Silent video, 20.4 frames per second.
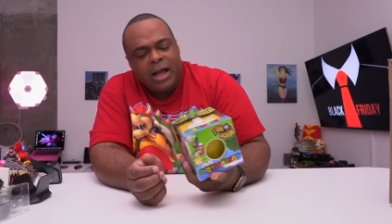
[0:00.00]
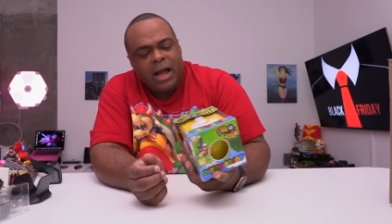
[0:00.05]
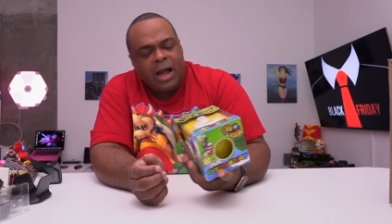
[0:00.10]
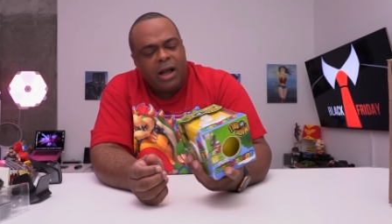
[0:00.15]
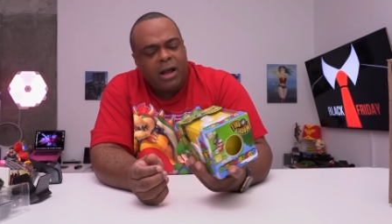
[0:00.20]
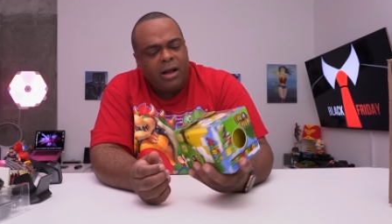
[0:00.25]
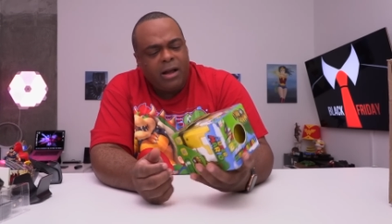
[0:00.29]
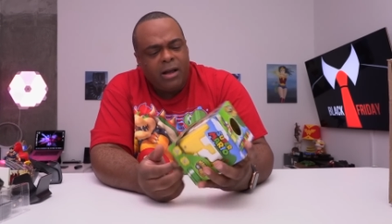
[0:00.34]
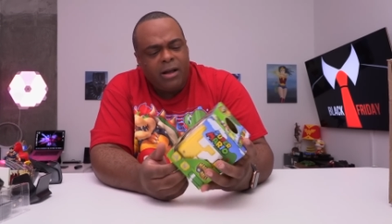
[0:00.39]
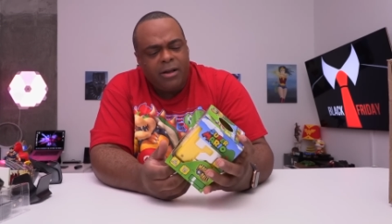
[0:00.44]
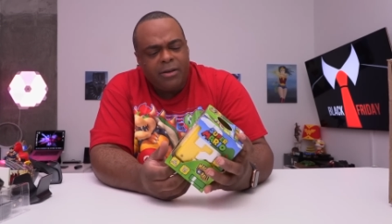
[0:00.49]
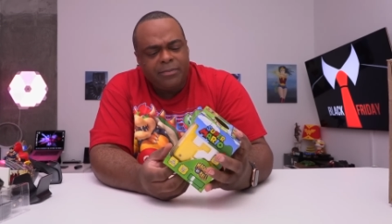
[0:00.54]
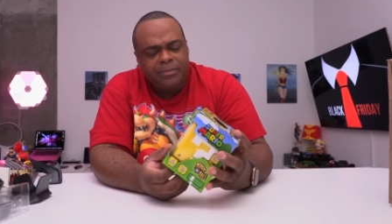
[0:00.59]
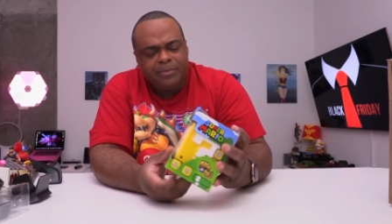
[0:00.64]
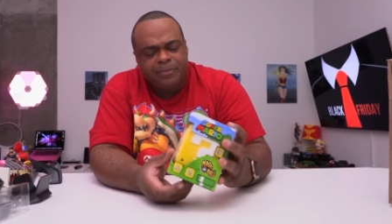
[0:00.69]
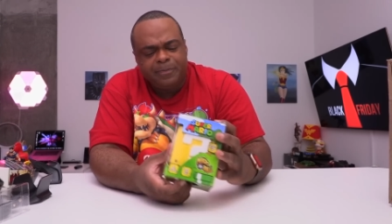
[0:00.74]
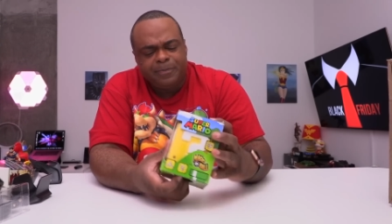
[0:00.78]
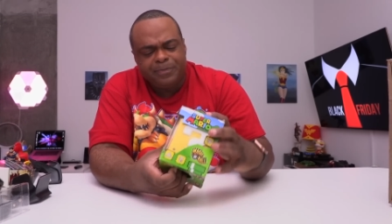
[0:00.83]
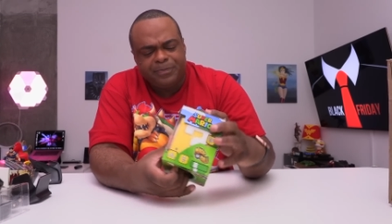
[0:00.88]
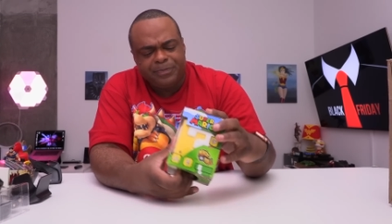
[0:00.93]

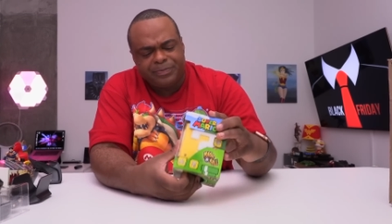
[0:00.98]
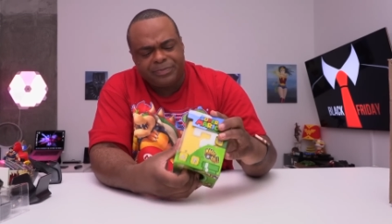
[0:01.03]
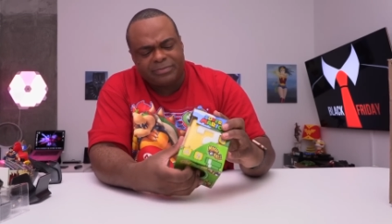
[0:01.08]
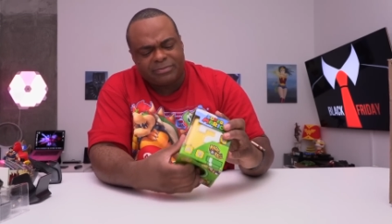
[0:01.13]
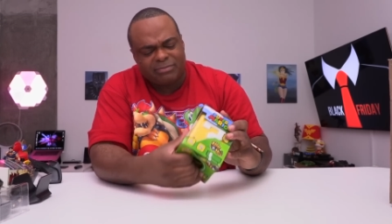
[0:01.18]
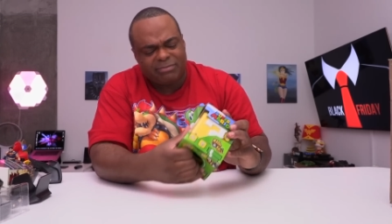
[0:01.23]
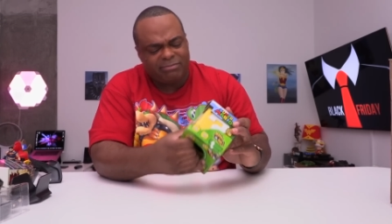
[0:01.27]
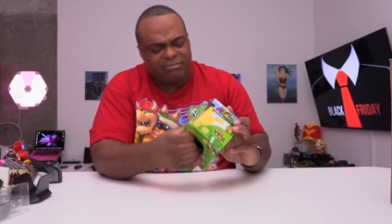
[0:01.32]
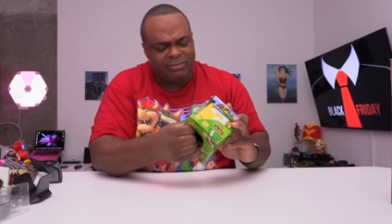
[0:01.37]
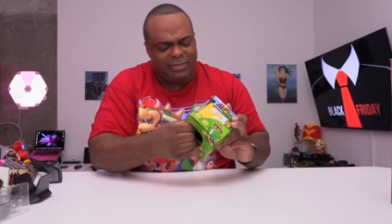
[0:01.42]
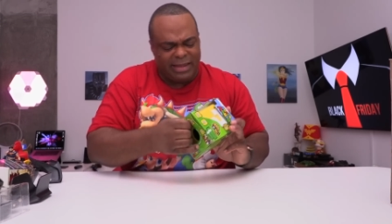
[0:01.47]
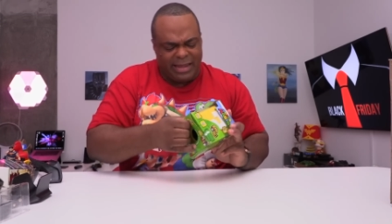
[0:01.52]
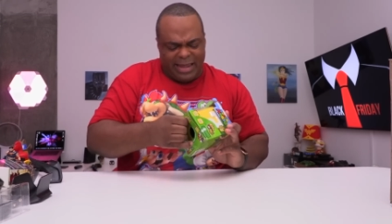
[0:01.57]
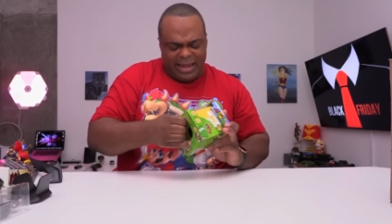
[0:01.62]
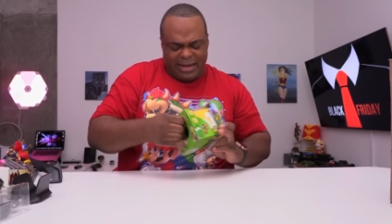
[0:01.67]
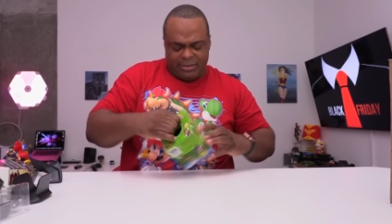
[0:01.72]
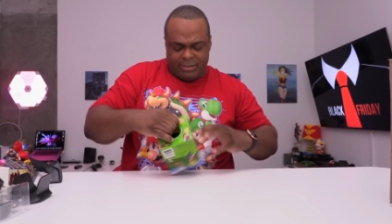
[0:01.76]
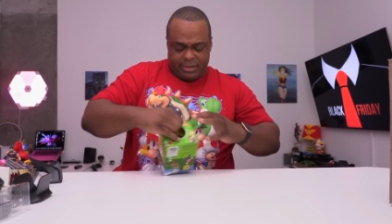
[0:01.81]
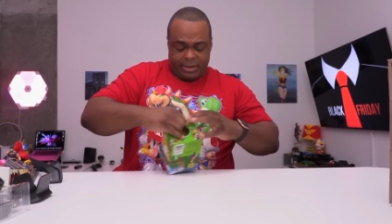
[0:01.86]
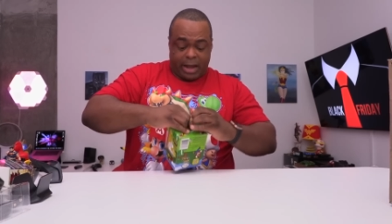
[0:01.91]
Um,
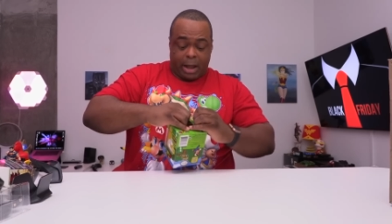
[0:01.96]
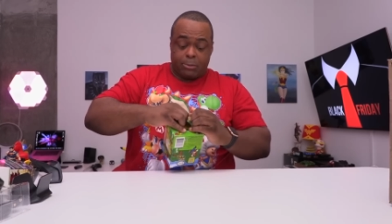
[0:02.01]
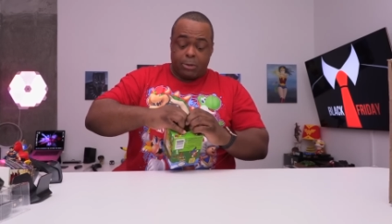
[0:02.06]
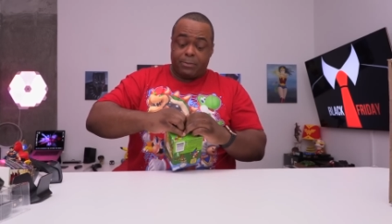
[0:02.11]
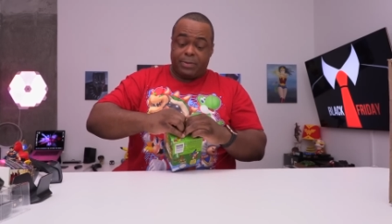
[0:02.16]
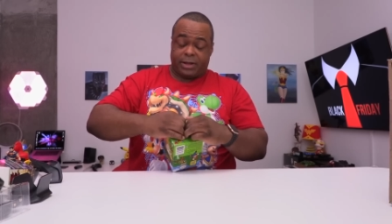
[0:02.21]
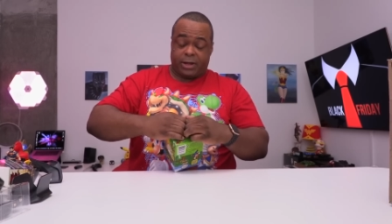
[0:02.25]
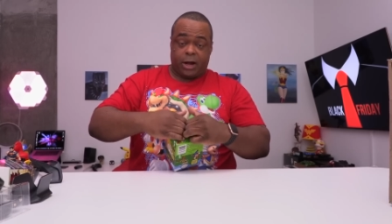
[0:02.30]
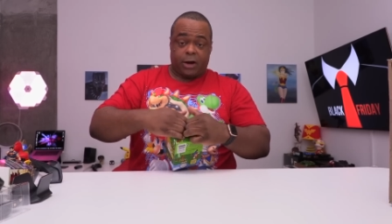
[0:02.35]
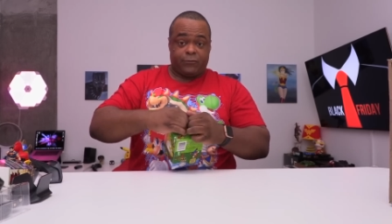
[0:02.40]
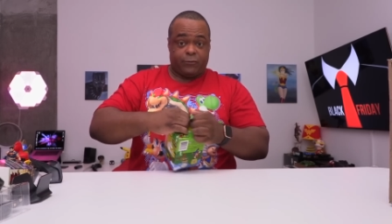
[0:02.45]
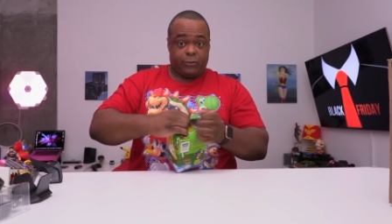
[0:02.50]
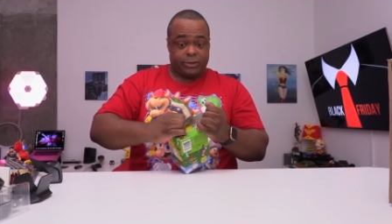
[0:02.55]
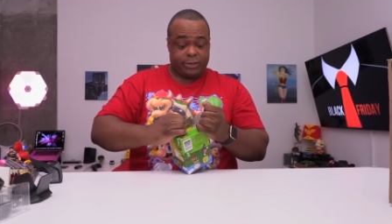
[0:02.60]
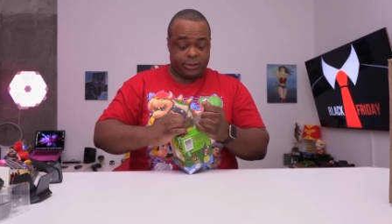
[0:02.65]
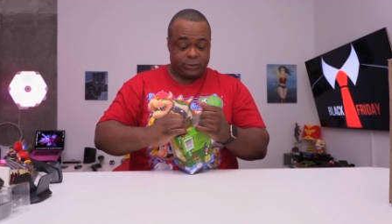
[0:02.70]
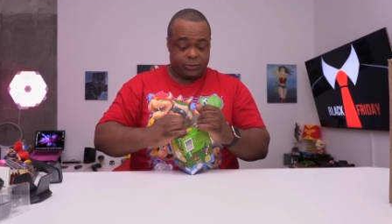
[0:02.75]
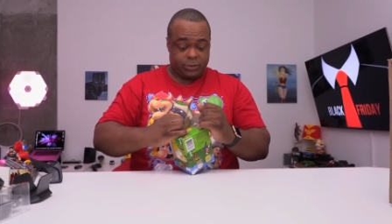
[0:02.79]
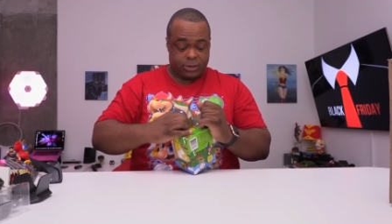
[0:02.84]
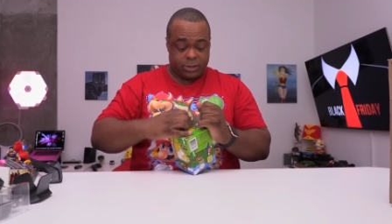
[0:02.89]
it, I'm gonna be careful with
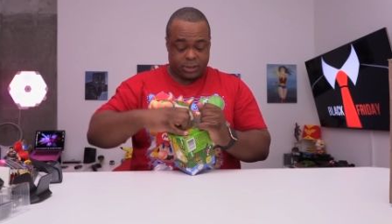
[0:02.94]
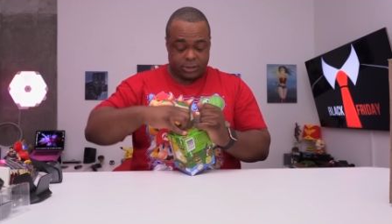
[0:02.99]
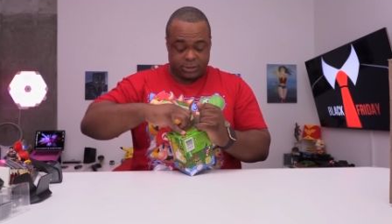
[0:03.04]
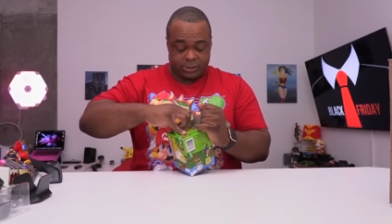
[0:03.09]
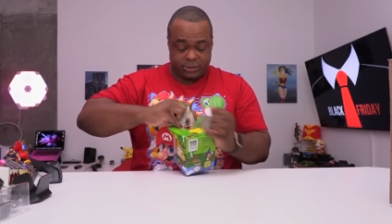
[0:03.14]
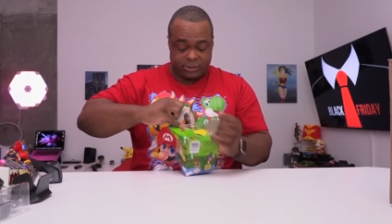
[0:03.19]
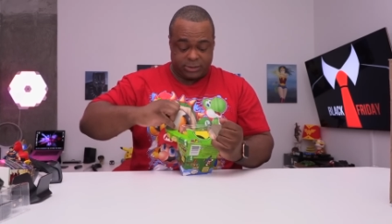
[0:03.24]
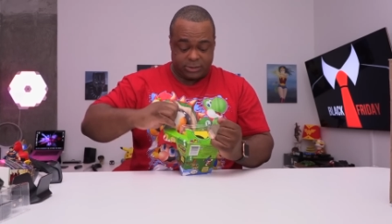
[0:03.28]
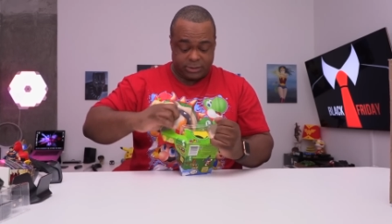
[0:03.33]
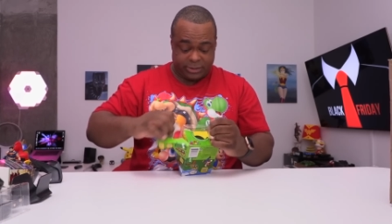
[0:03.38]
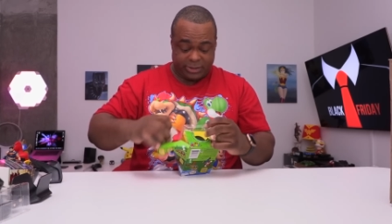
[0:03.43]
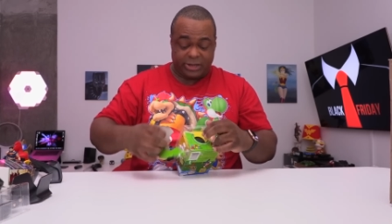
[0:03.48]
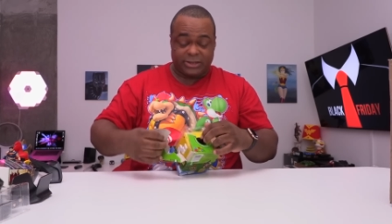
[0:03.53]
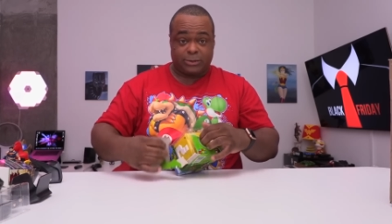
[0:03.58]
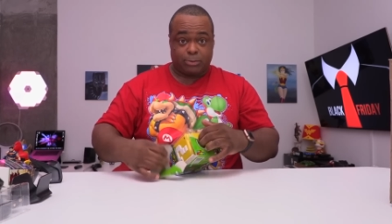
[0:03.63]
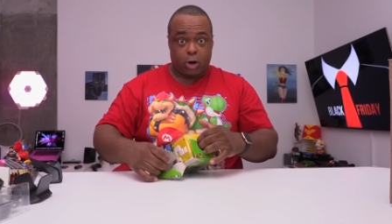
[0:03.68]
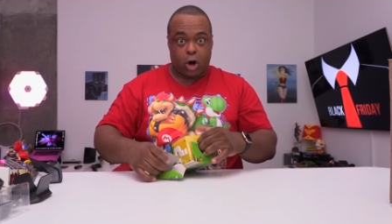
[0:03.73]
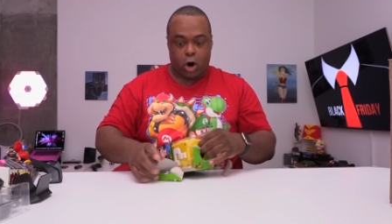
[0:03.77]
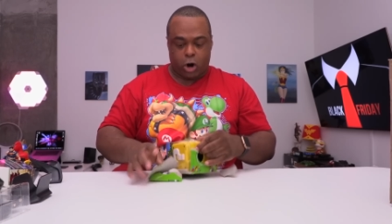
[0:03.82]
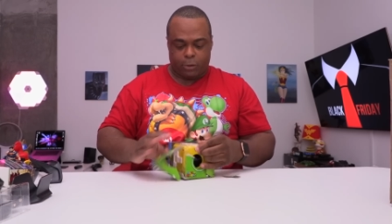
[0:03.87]
this one because there's
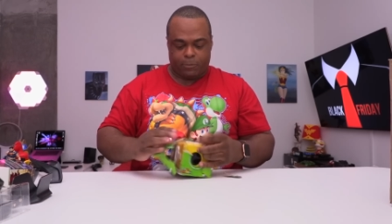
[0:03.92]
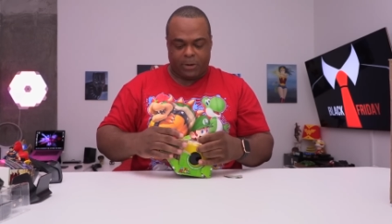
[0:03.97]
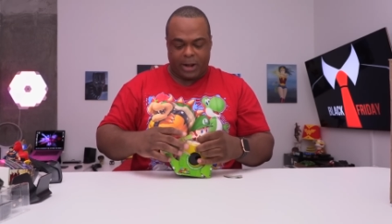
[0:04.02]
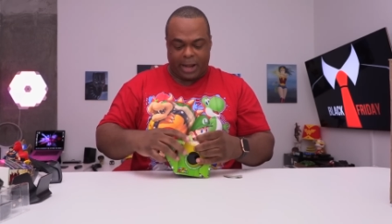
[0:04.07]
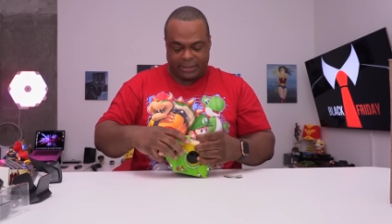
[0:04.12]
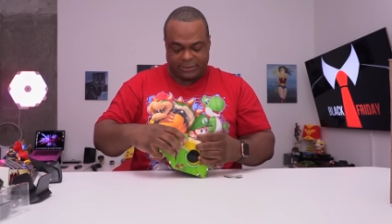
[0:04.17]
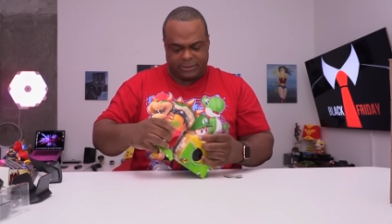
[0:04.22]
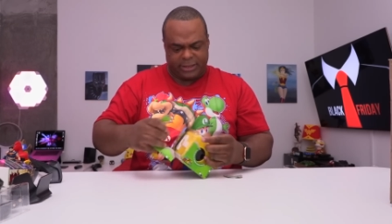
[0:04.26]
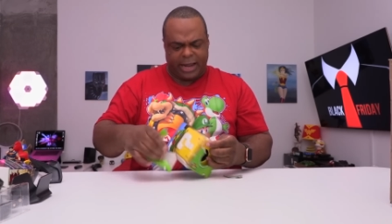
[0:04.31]
some hard plastic.